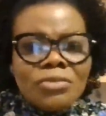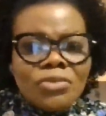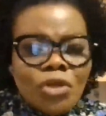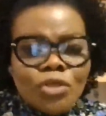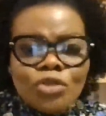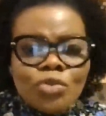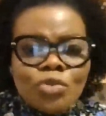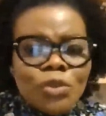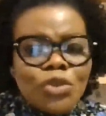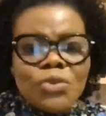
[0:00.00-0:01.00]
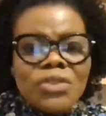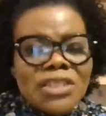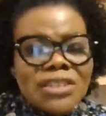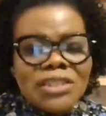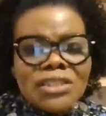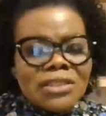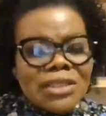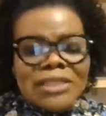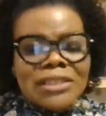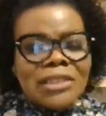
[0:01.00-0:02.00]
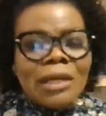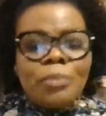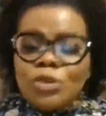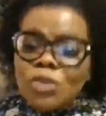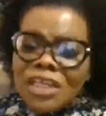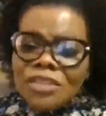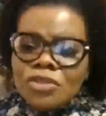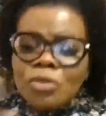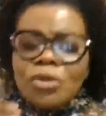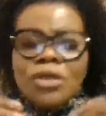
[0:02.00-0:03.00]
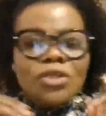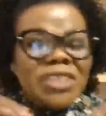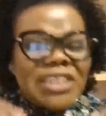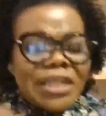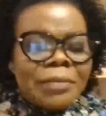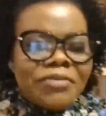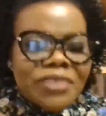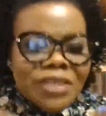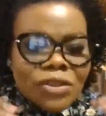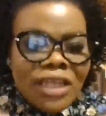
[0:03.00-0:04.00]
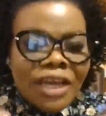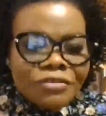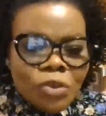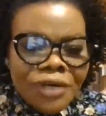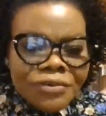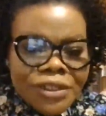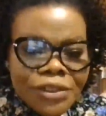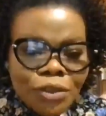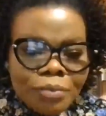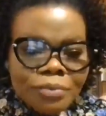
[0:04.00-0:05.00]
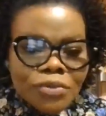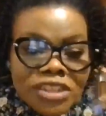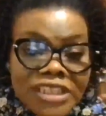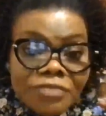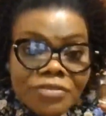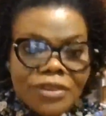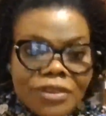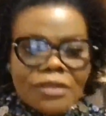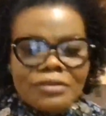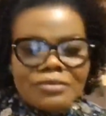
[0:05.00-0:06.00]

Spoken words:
talk us through one or two things that is in our post, so that, you know, don't tell them everything so they have to go and read it up. Don't say everything.